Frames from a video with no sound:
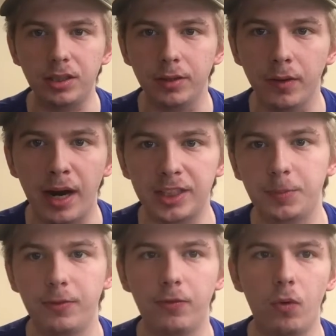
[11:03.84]
to grasp
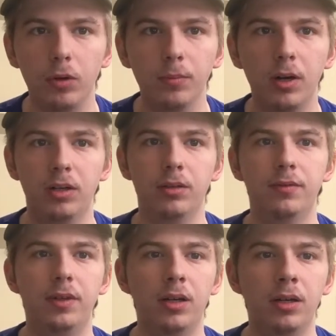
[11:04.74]
form
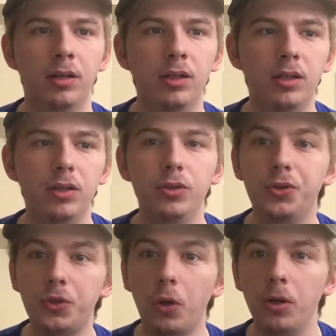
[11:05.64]
of
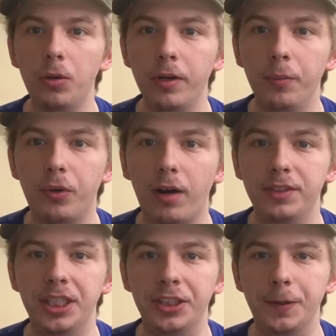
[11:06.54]
solo
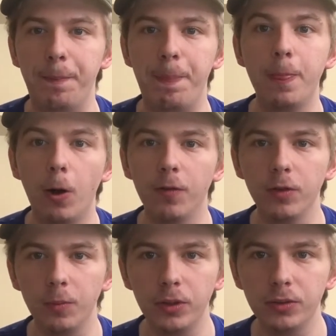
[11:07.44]
improvisation over
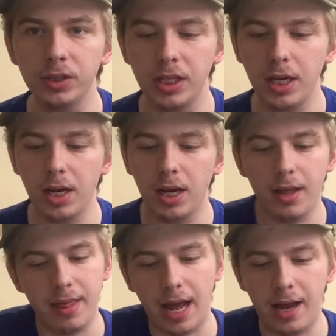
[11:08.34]
the blues.
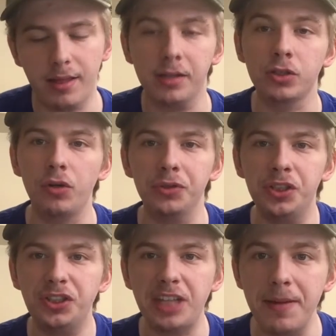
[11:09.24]
And that's called
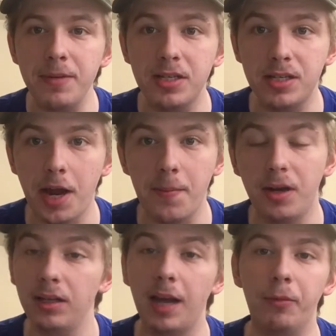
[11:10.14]
statement-statement
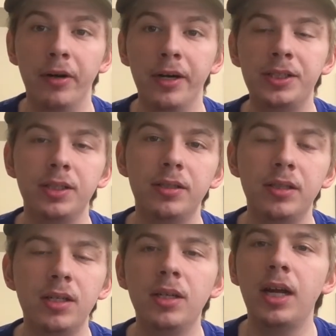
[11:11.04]
elaboration.
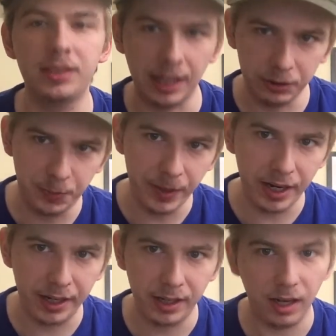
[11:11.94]
That sounds
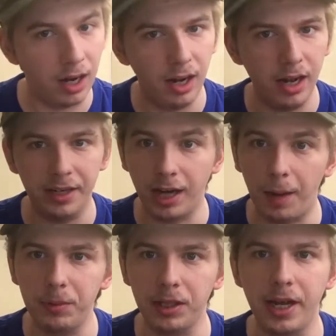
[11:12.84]
big and
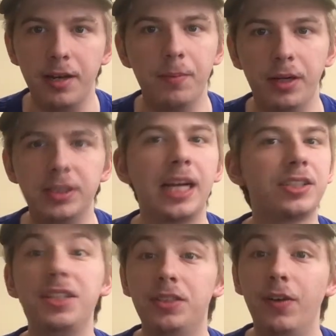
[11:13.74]
complicated, but
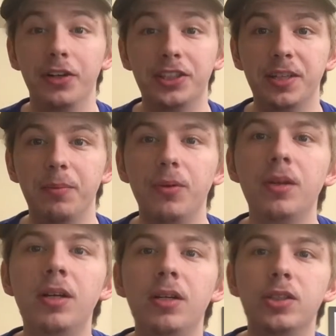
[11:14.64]
it's very simple.
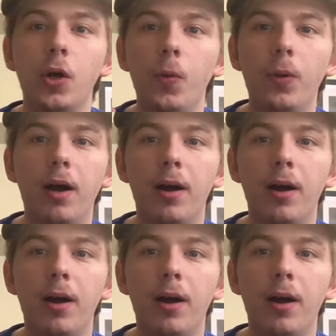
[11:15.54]
So